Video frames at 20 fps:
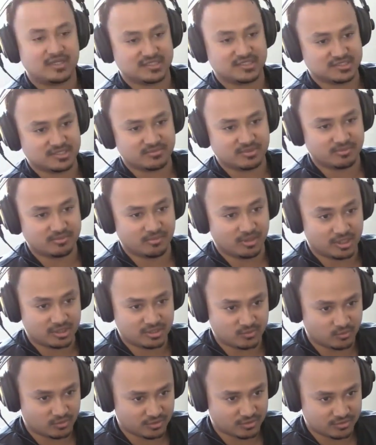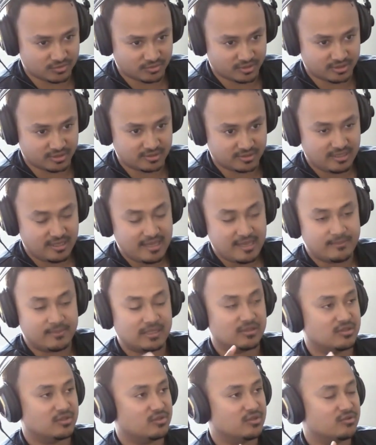exhibit Body World. Right? Yeah, yeah,
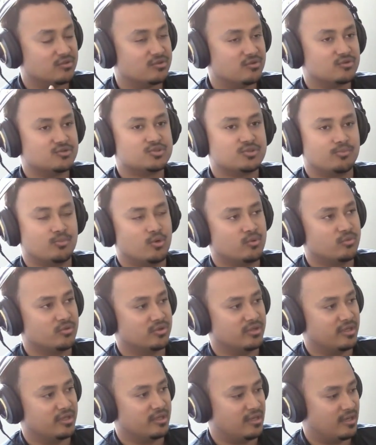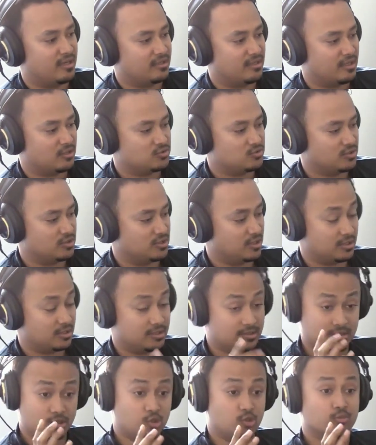and th- there's a point where they had actually
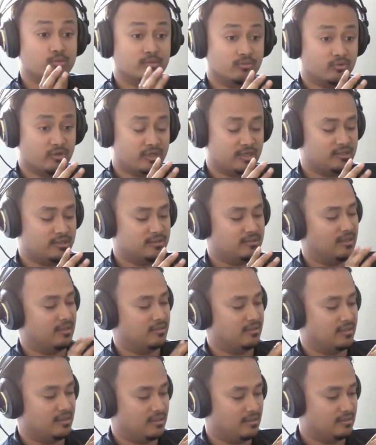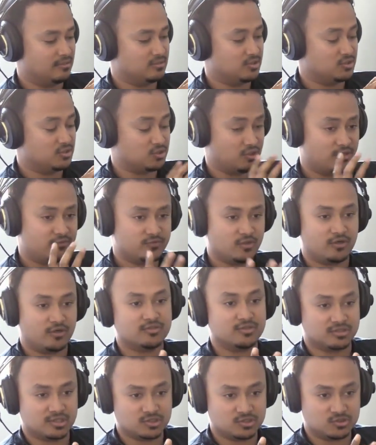taken a human brain and they dissolved all
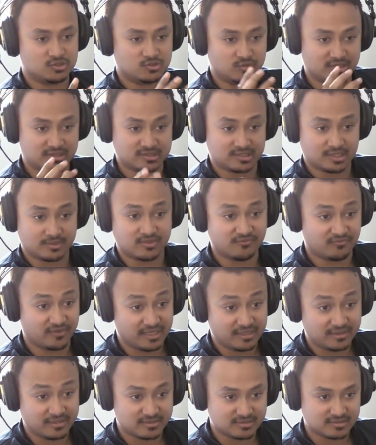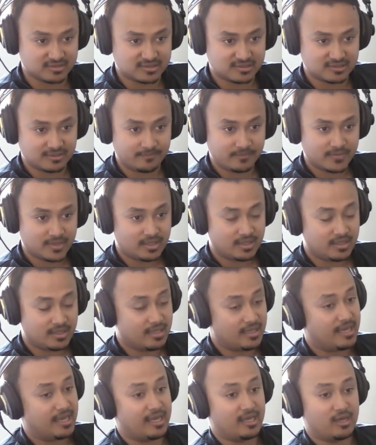the tissue except the veins. Oh
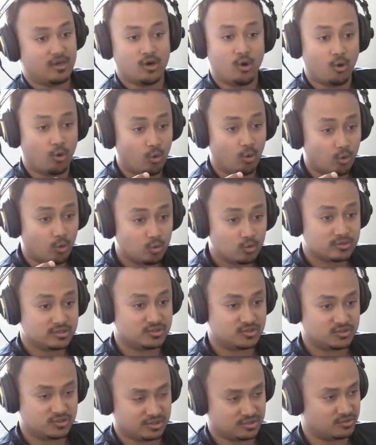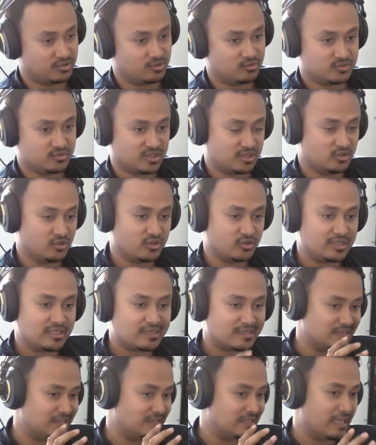holy shit, dude! It was like looking
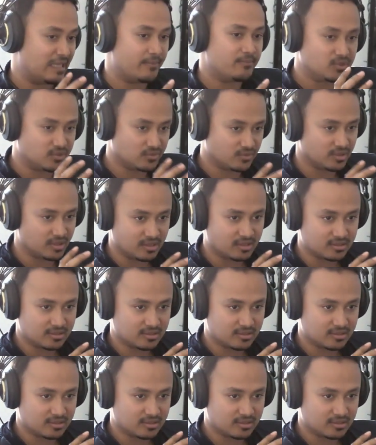at a nebula.